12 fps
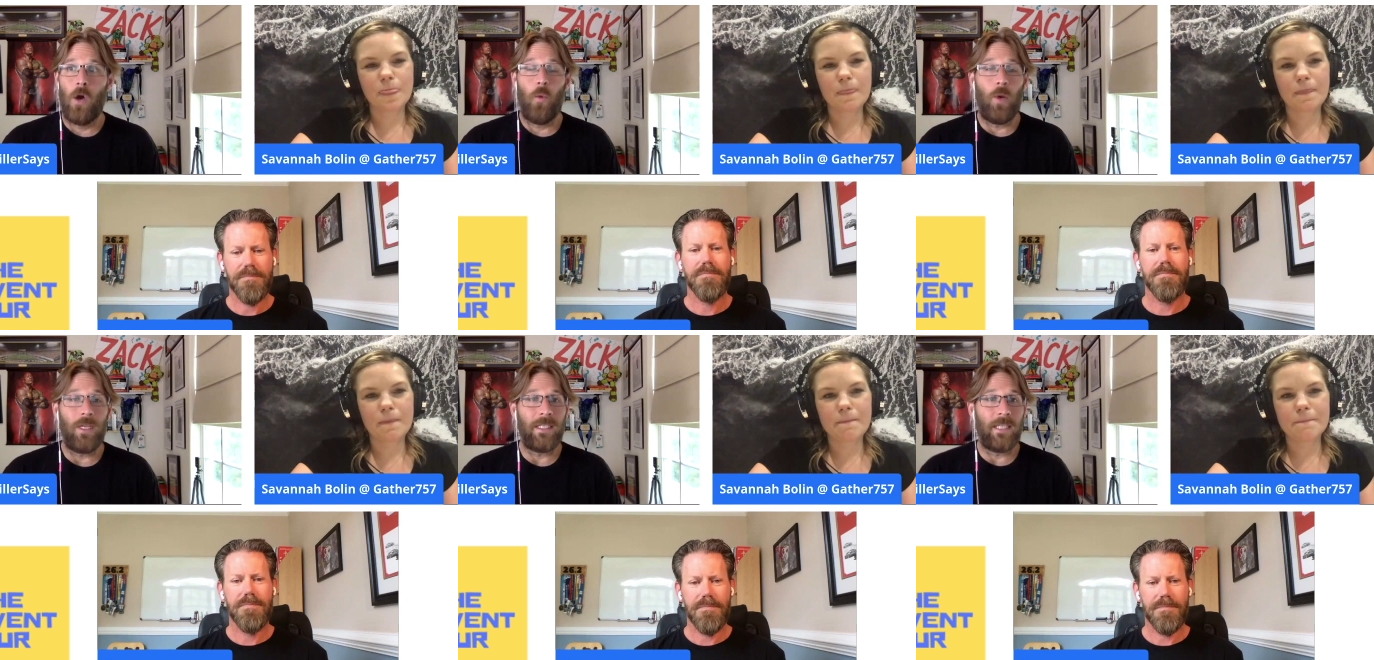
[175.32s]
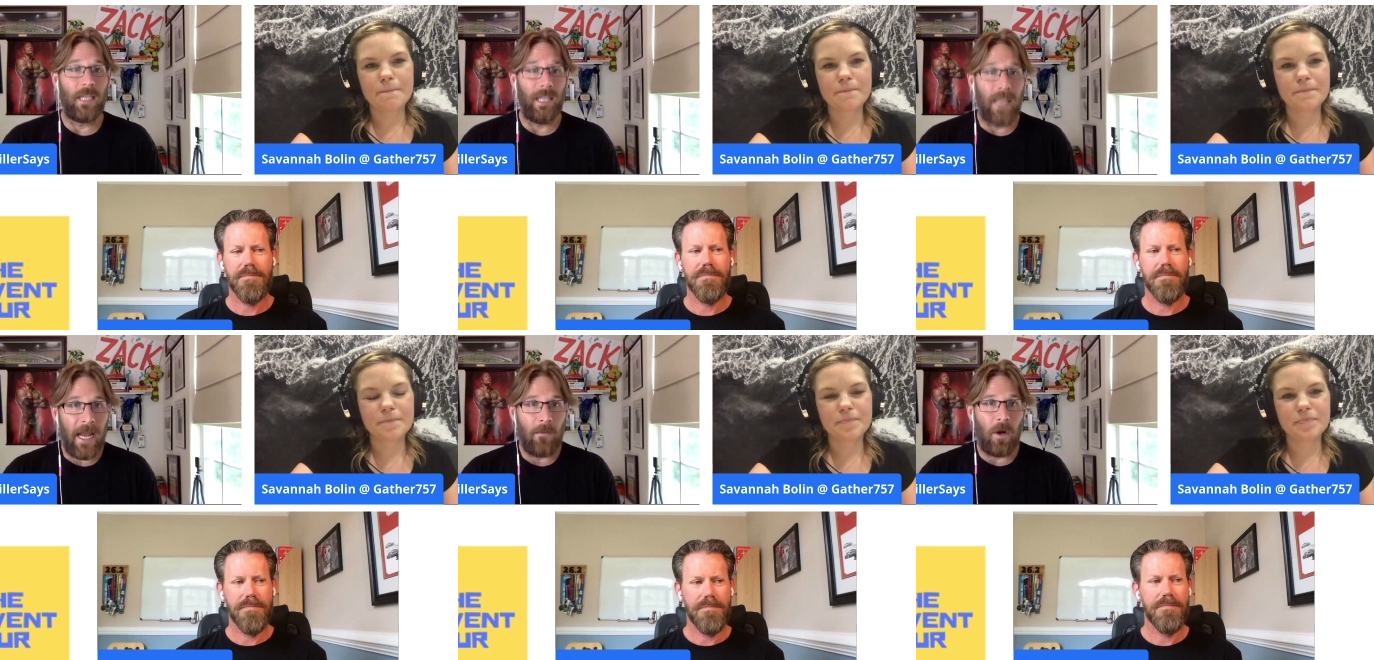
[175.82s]
Speaker 1: what's the
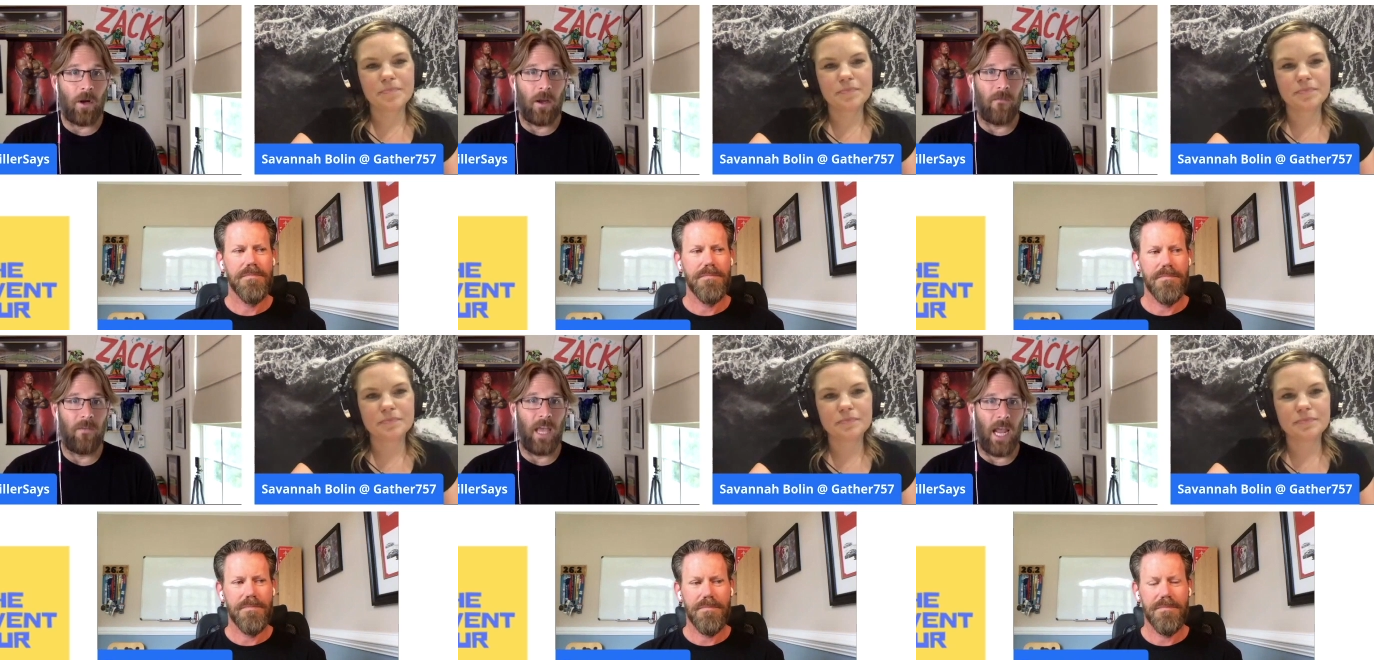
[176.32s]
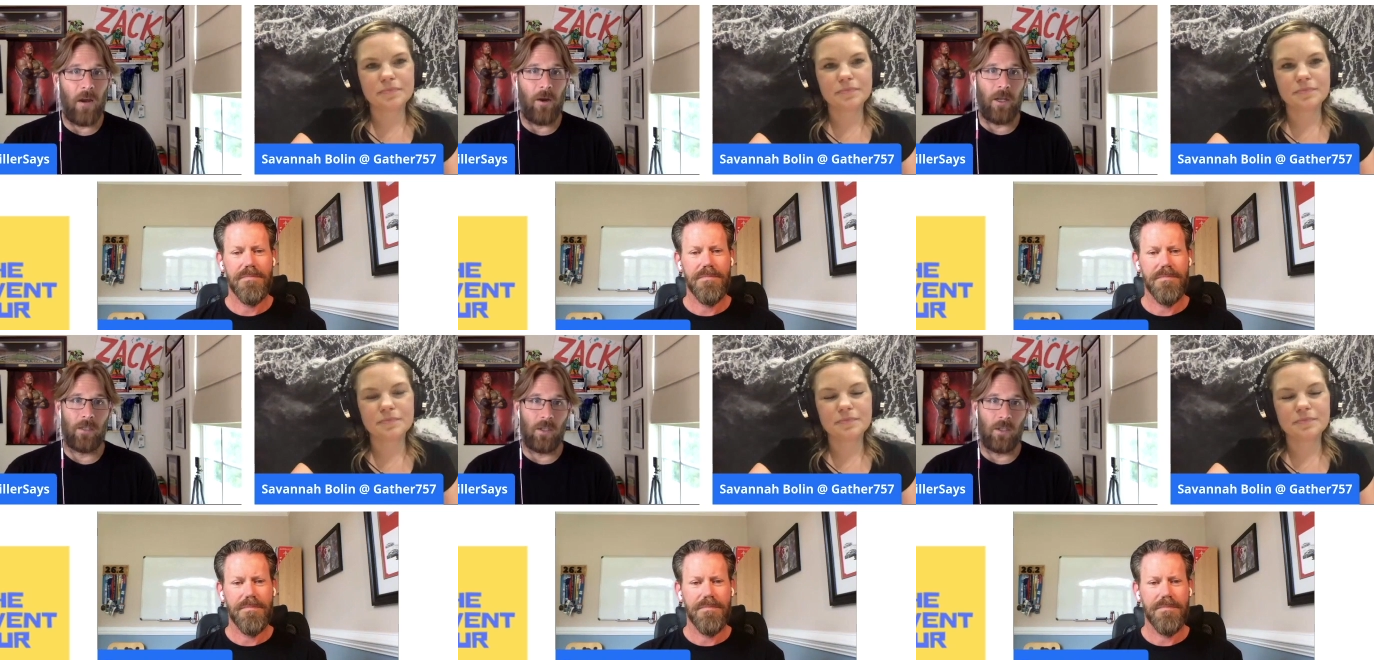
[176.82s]
landmark of the area?